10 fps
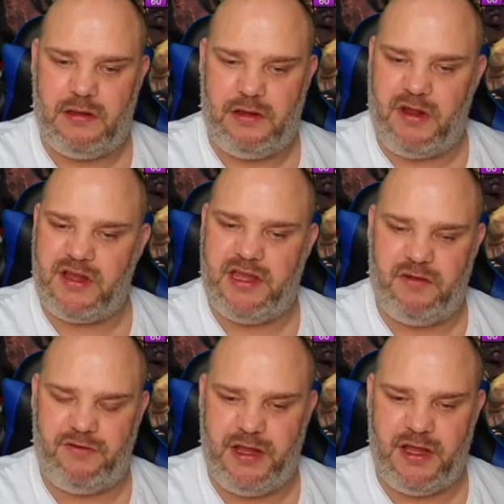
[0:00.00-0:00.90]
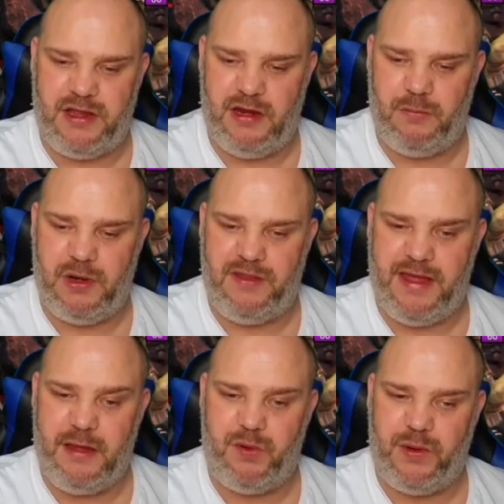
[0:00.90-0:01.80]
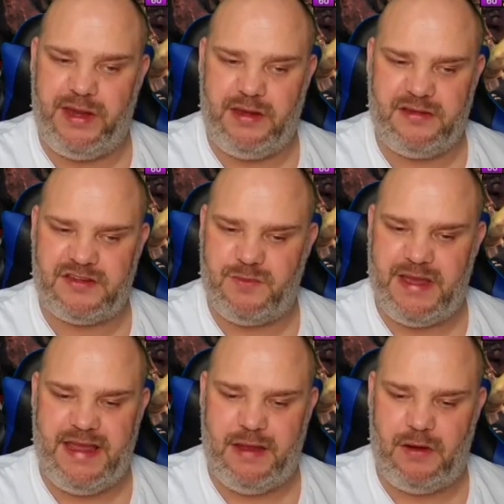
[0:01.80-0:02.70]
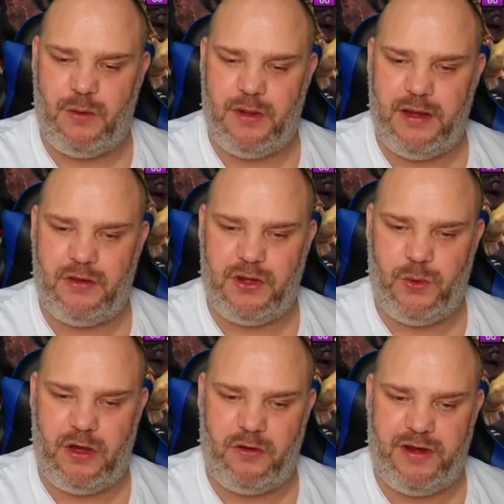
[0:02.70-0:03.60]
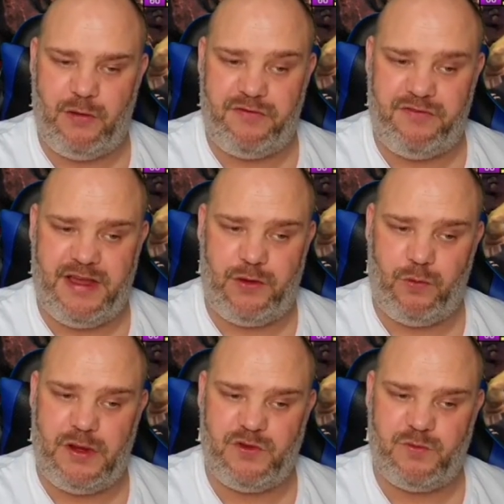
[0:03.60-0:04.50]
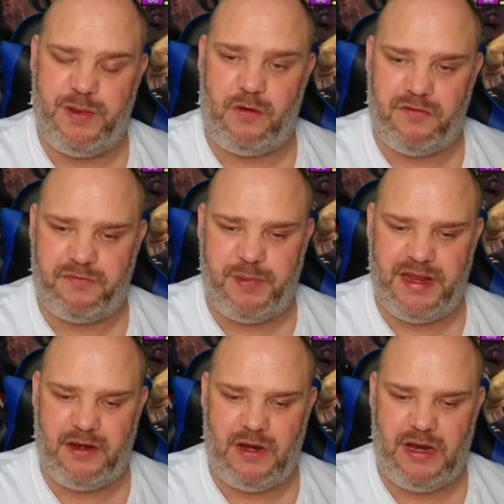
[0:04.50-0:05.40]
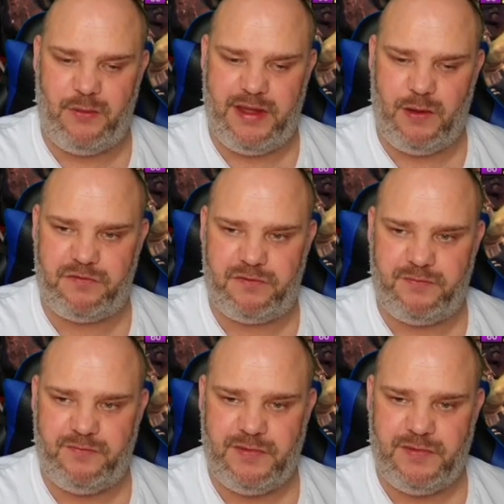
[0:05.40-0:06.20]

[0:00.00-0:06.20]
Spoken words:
You're fully unkillable at that point. It doesn't matter how low you are on health. In fact, you're almost better off being on low health